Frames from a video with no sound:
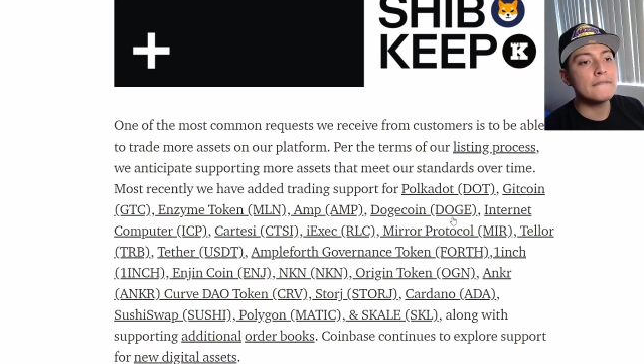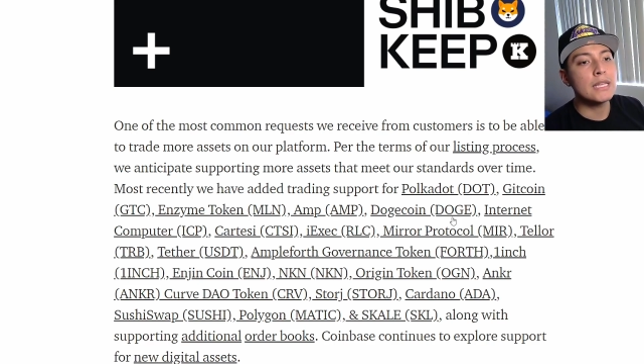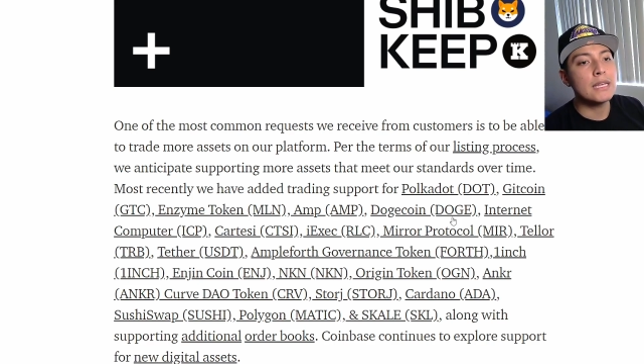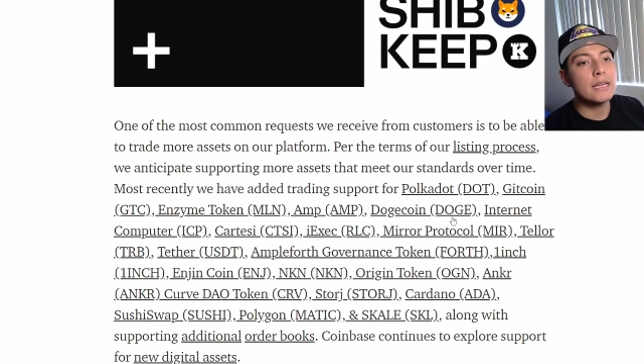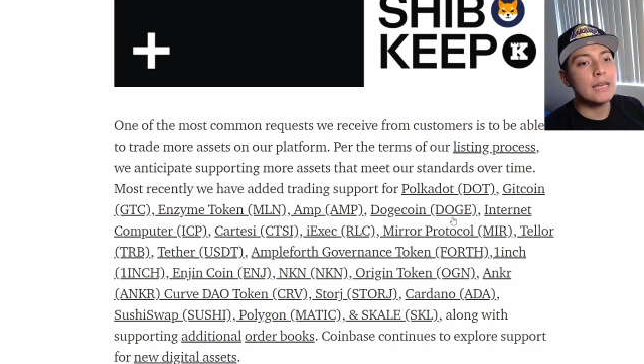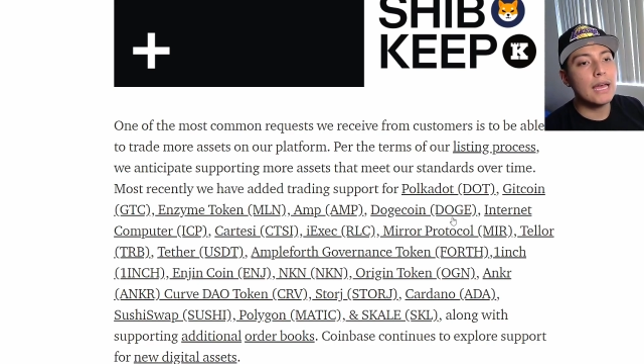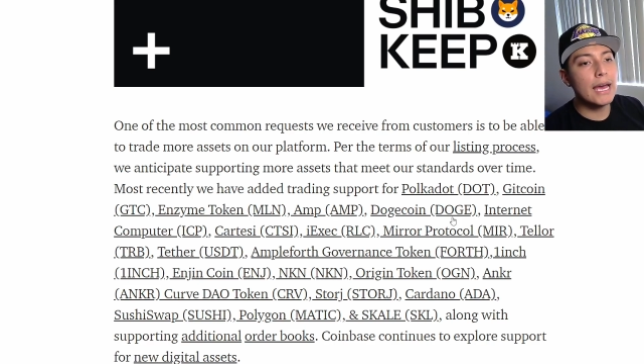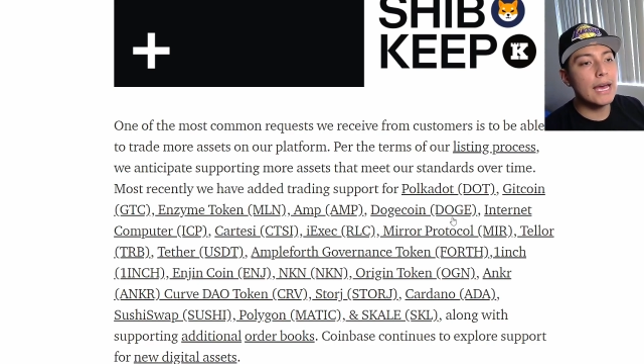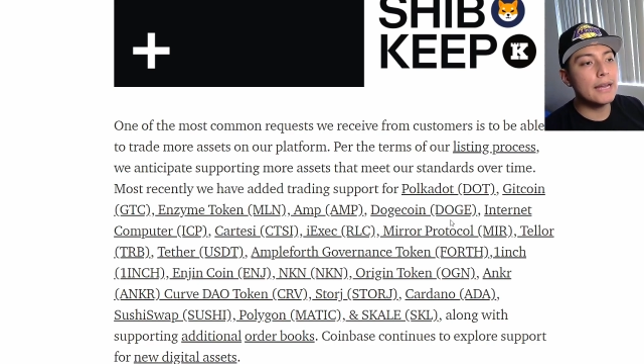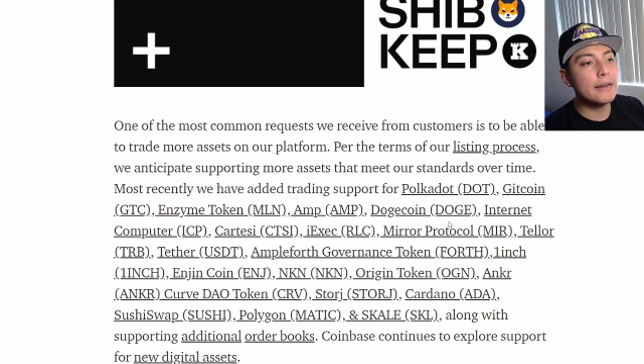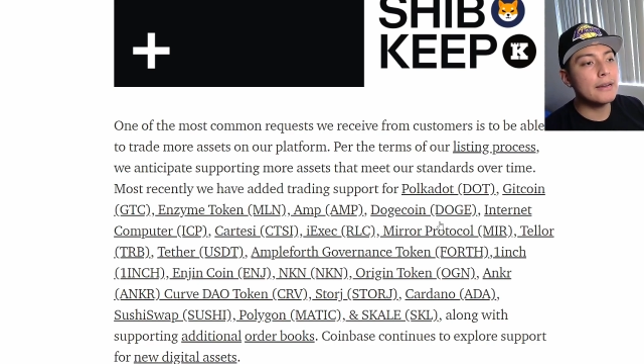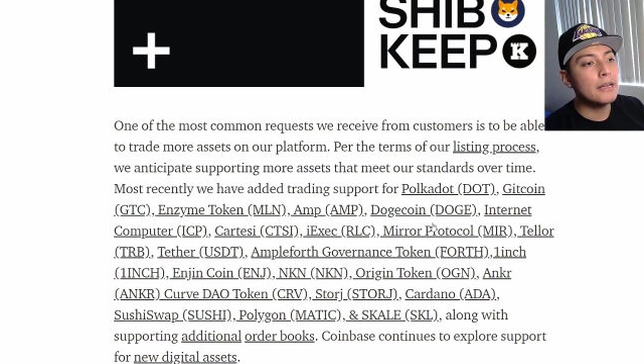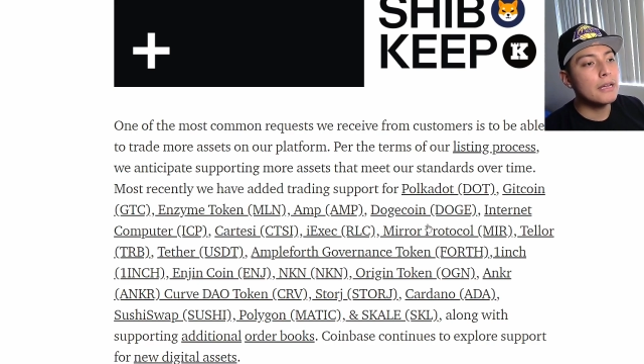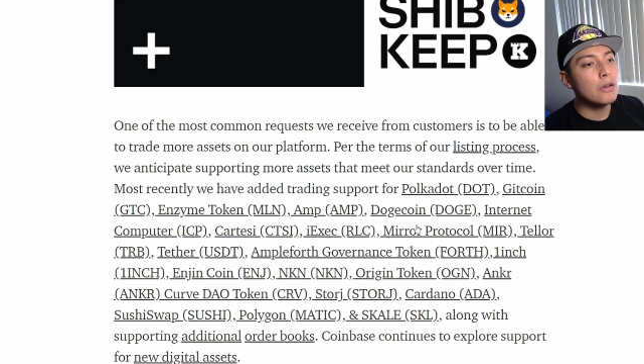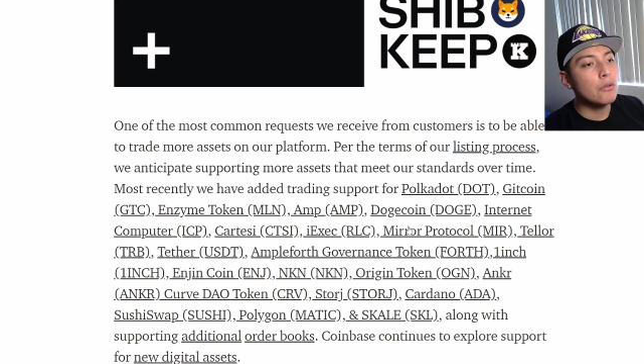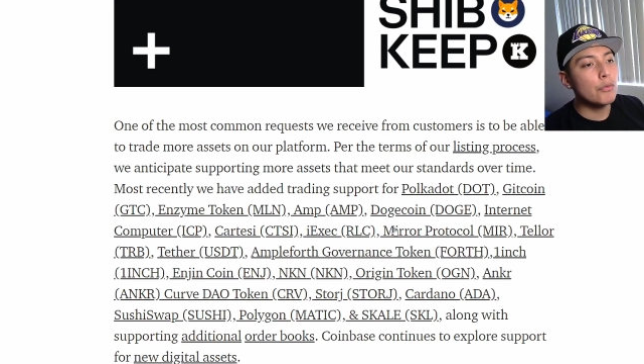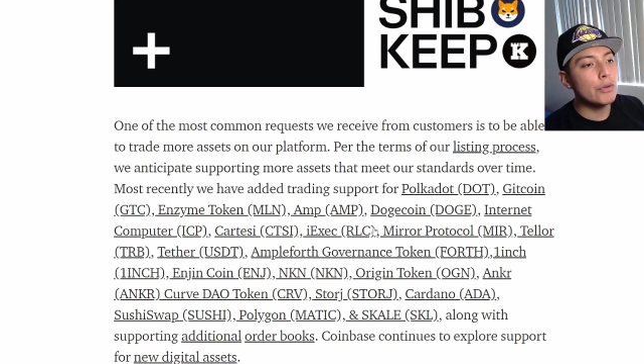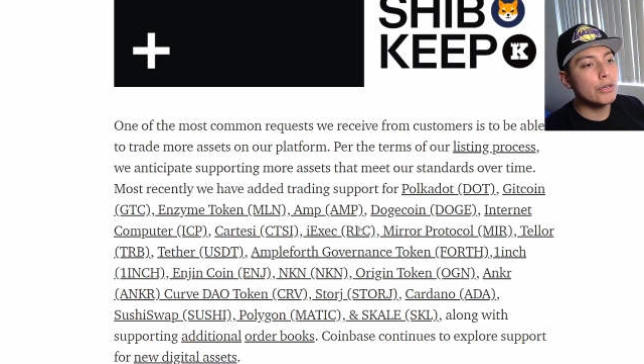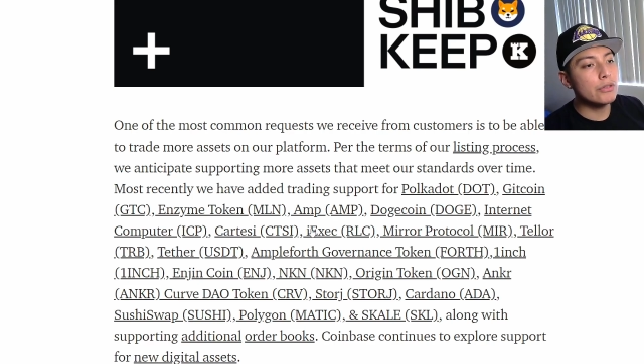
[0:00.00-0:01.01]
And
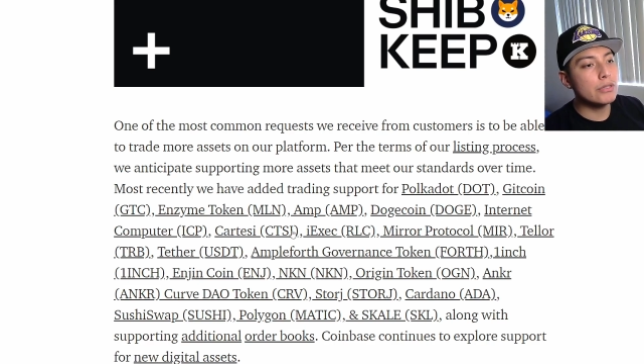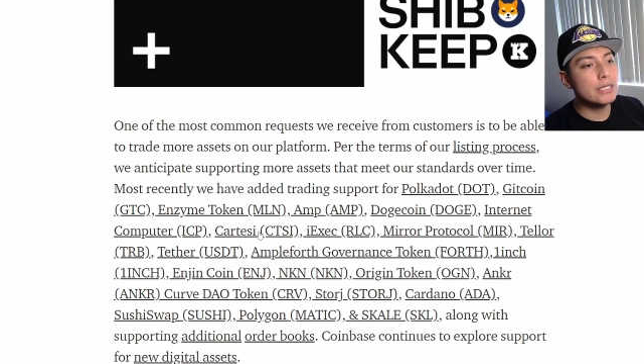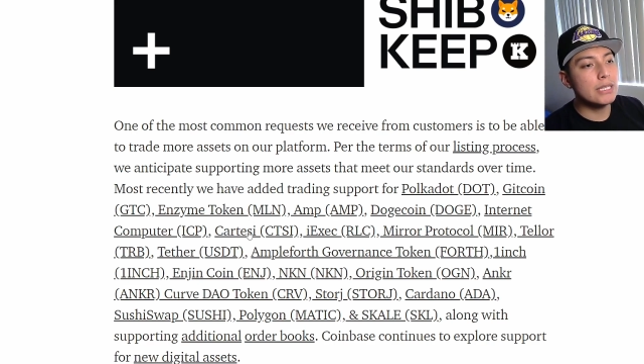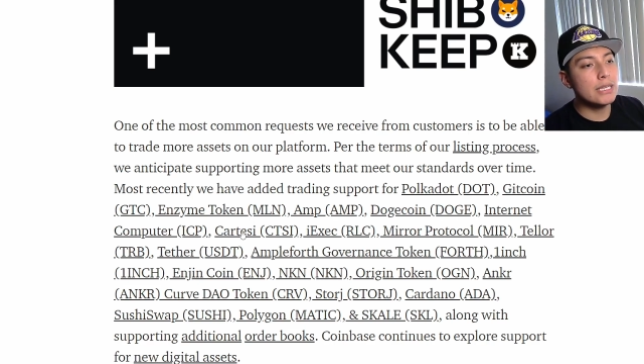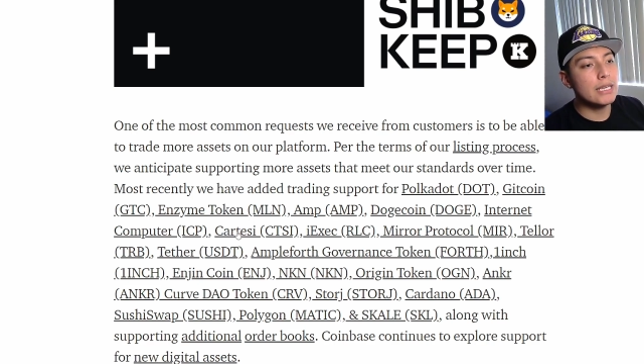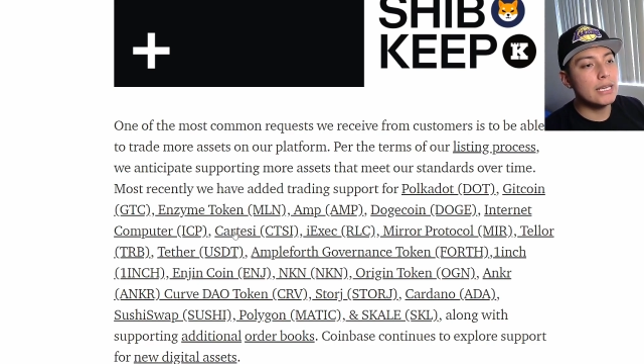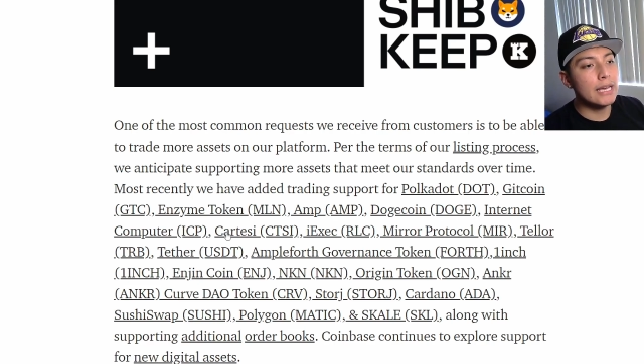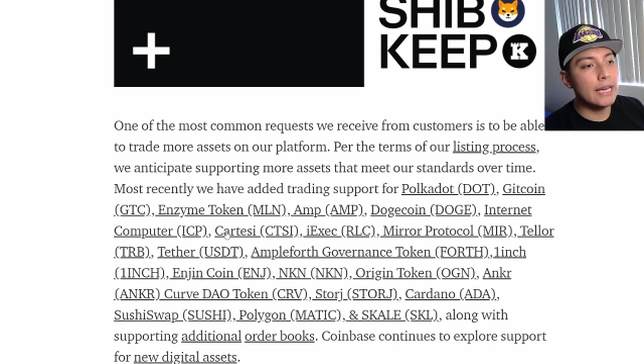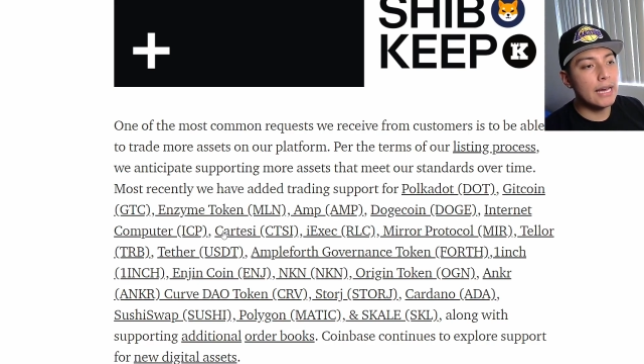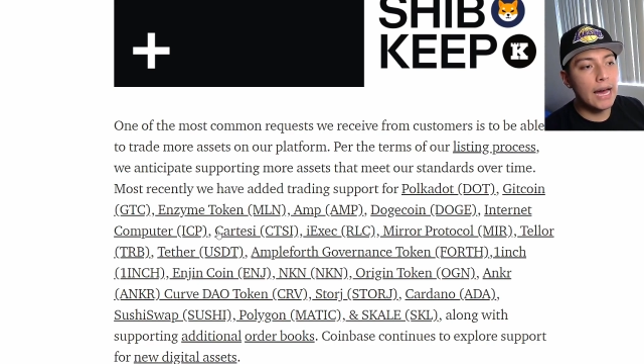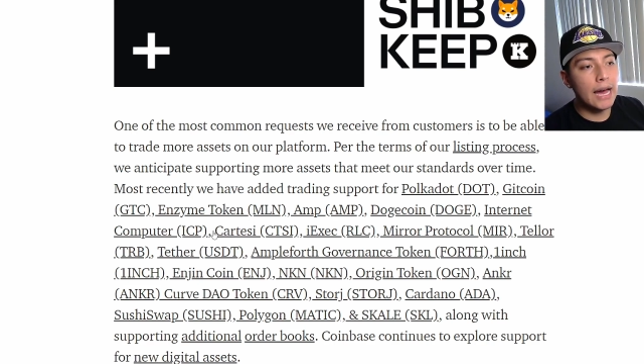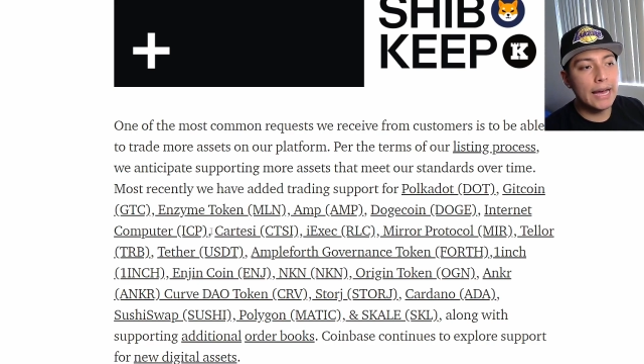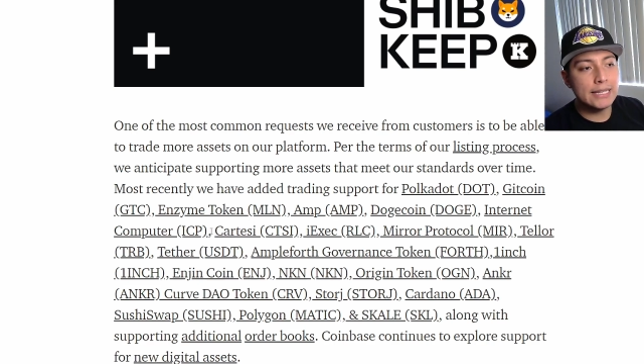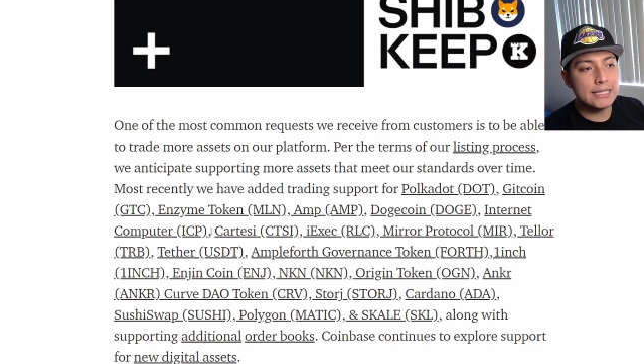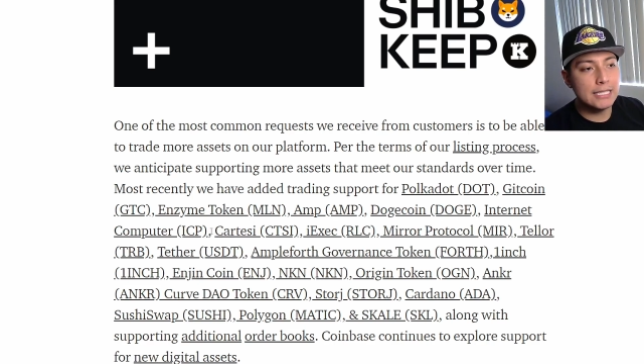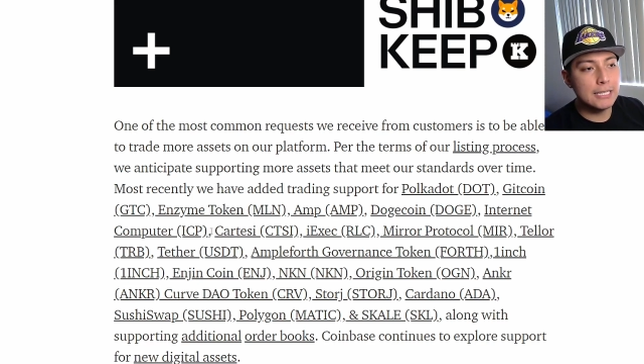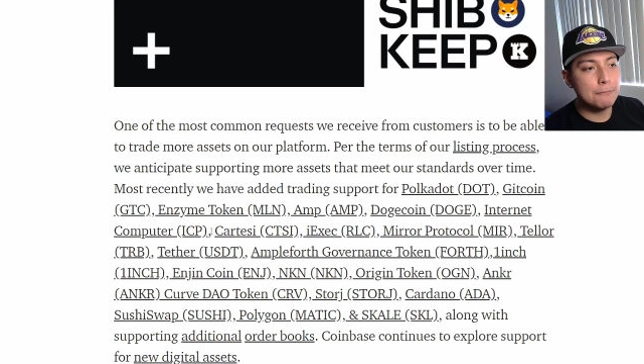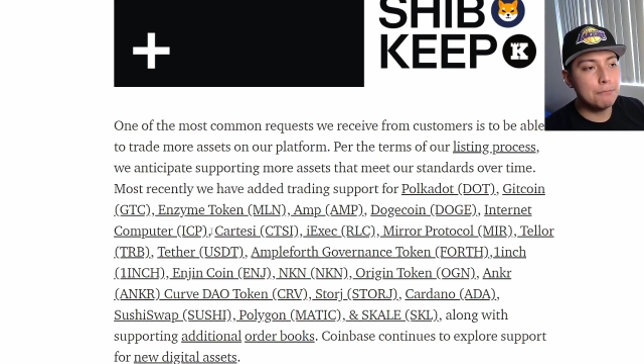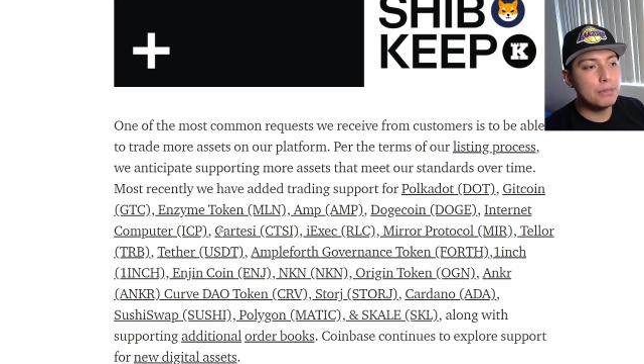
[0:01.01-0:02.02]
we do see
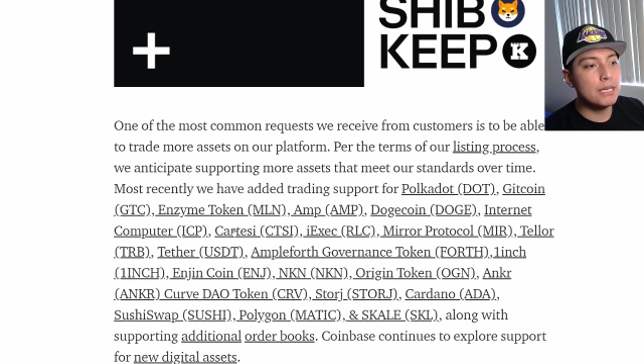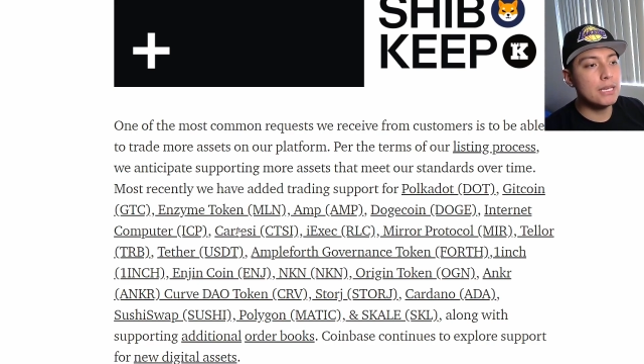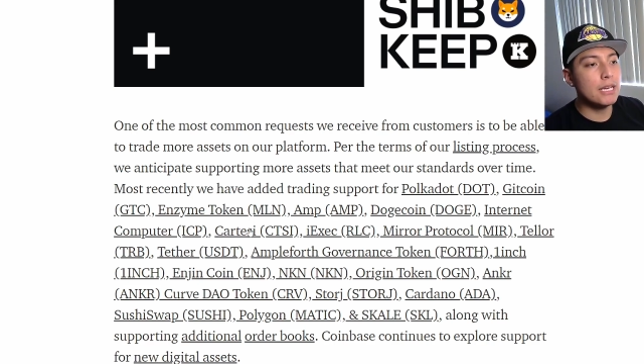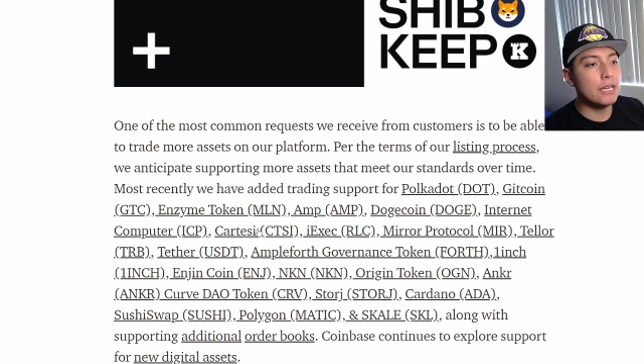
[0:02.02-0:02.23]
ICP,